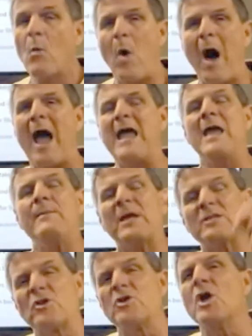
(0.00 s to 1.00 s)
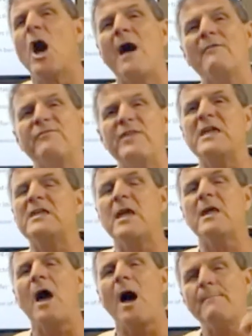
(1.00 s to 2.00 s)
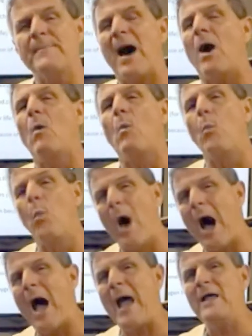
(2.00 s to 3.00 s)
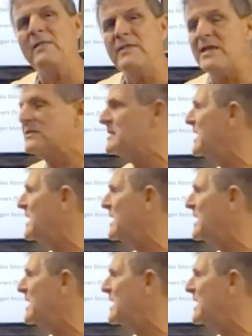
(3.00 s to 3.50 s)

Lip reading: Why? Because they're not thinking about why these